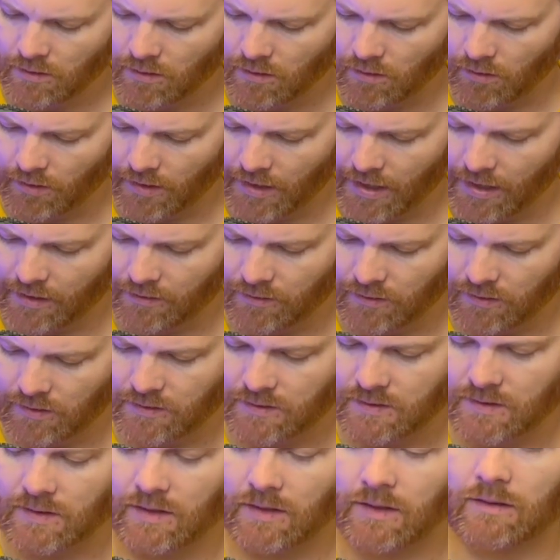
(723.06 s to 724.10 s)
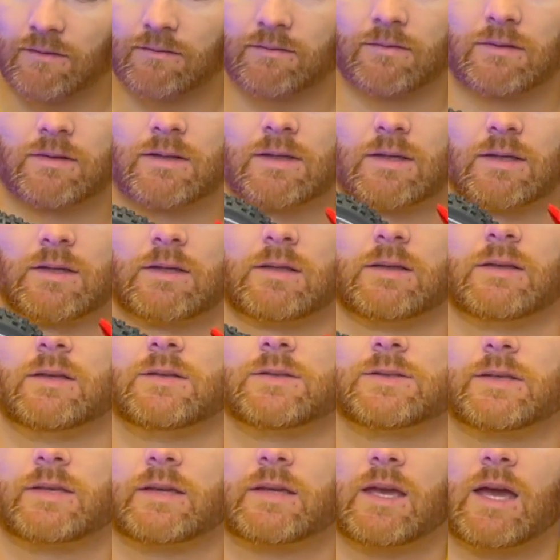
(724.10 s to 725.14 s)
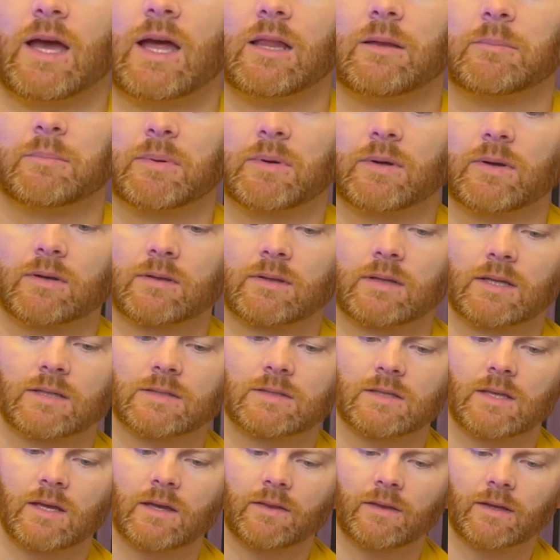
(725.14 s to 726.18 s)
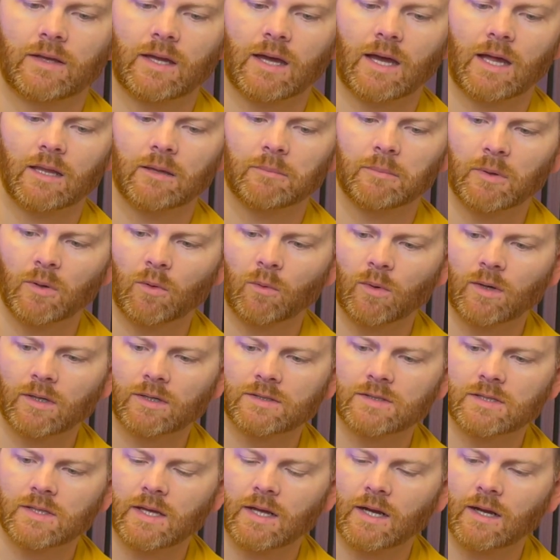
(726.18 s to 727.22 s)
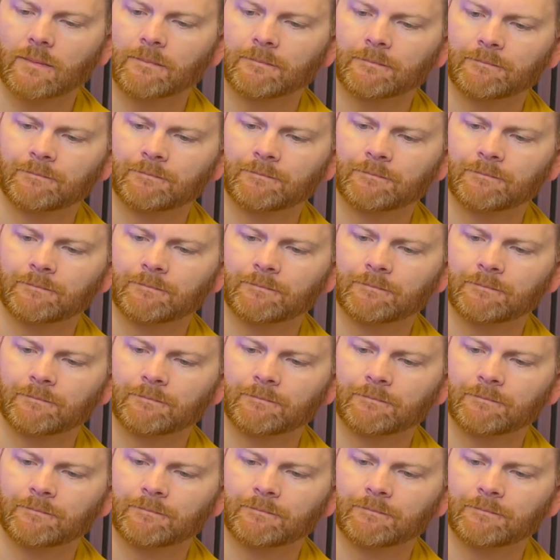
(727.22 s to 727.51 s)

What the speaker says: Oh yeah, and you can see there's the caliper. That's how the caliper works there.